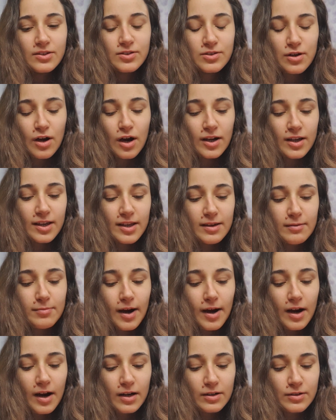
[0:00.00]
talking
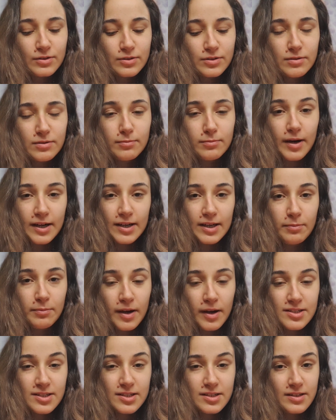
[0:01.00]
about body
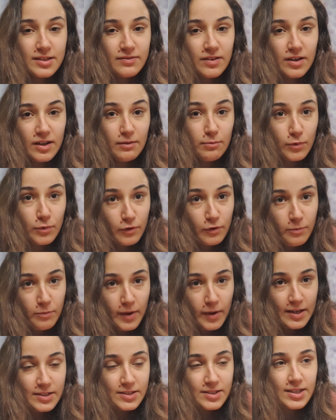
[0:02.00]
positivity
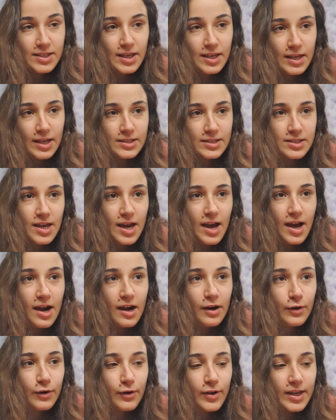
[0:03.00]
movement and
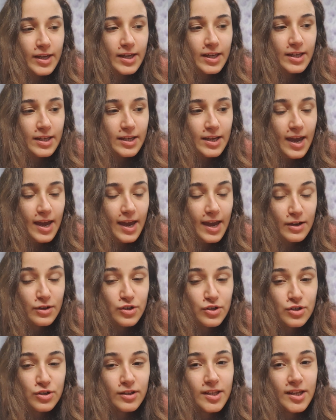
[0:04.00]
how it
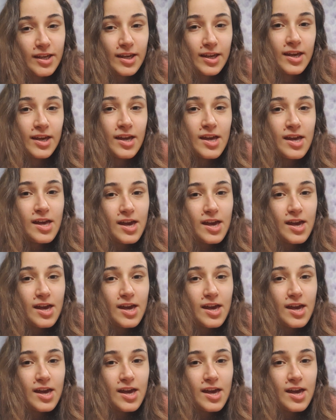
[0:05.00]
actually